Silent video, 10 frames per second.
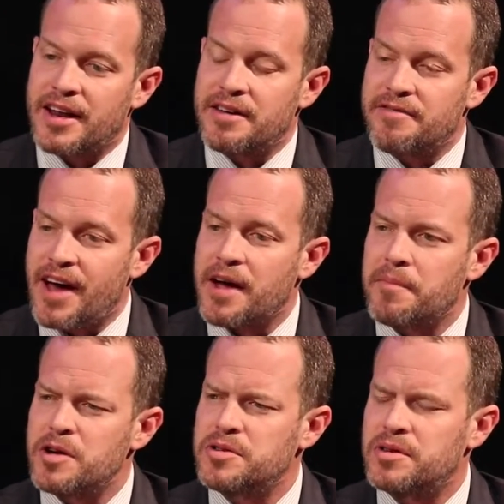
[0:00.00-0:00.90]
And in fact,
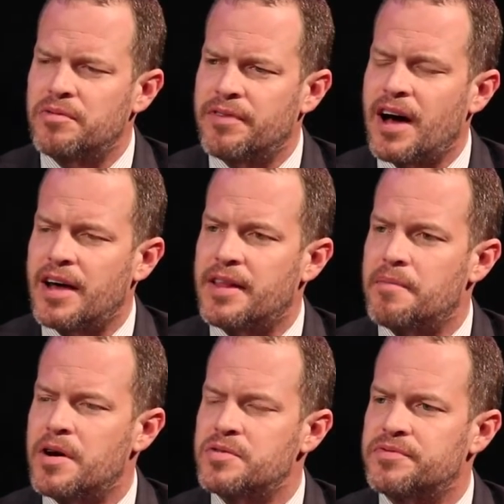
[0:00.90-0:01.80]
you'll find that
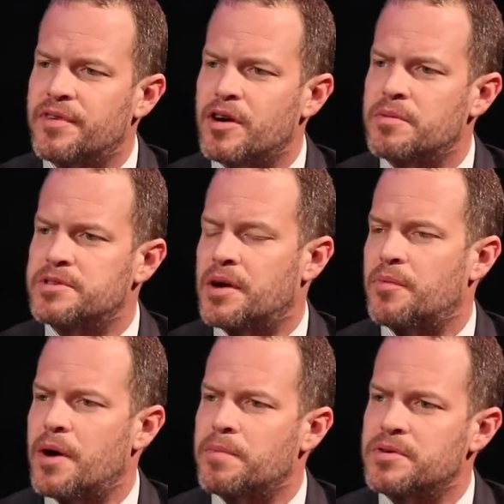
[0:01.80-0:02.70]
most firms that
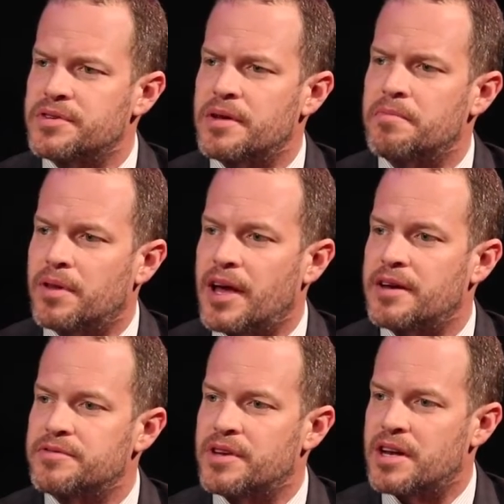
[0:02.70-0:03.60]
represent
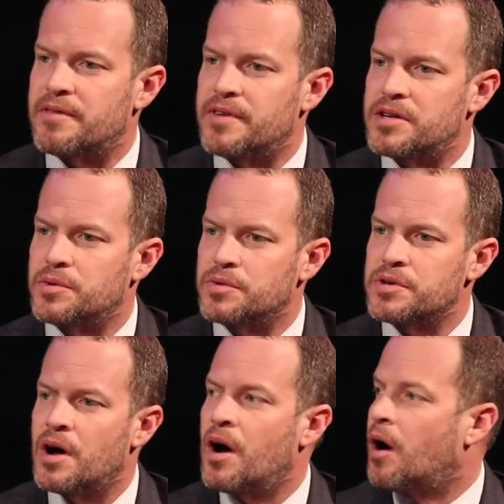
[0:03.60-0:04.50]
plaintiffs and
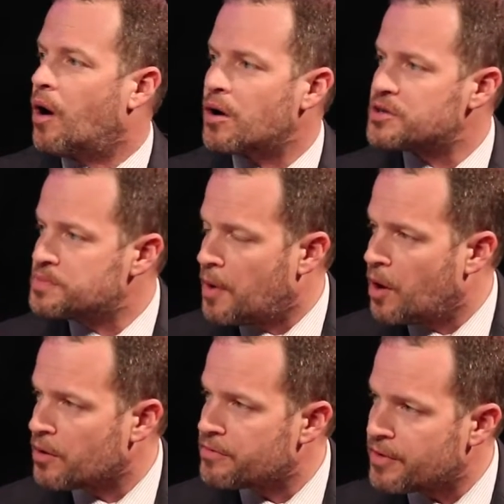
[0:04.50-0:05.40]
individuals are
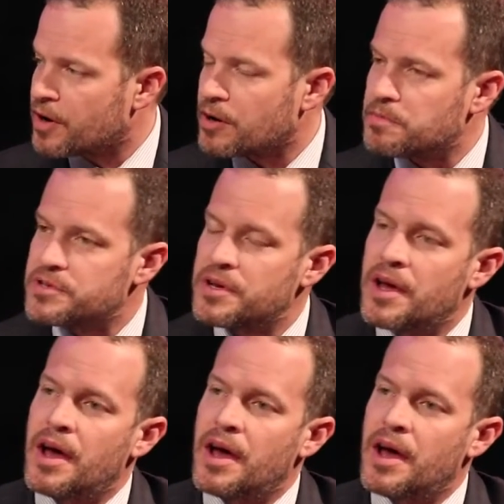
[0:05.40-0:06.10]
smaller firms.